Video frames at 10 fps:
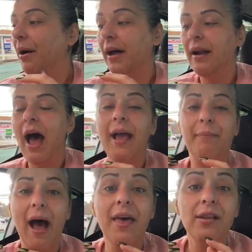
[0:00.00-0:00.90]
But
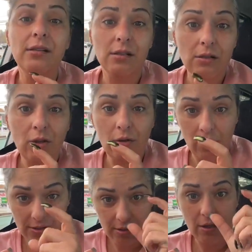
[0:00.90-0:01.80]
I buy the
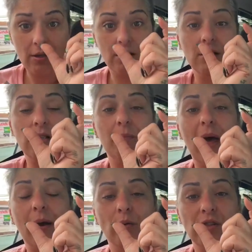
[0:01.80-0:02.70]

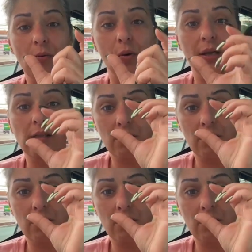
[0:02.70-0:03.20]
tobacco smoke.